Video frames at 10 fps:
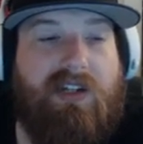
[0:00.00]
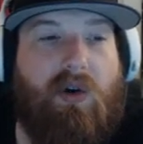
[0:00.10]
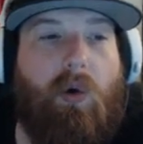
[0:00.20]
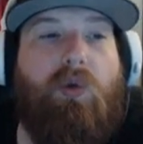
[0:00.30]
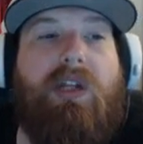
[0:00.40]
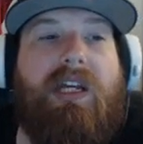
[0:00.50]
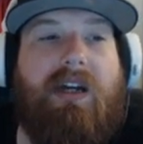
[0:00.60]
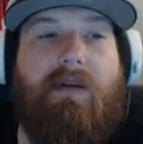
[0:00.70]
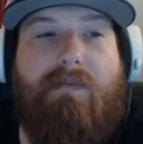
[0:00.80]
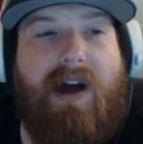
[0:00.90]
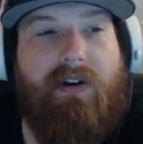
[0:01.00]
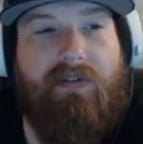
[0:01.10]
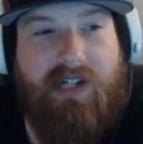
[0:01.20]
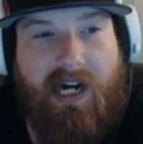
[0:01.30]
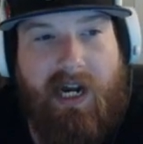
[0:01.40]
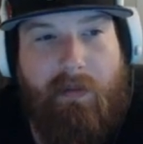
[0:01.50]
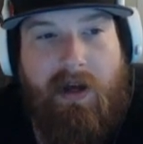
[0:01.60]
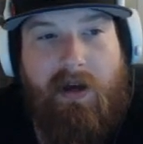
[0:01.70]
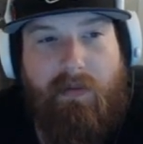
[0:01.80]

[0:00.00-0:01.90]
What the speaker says: It's only a matter of time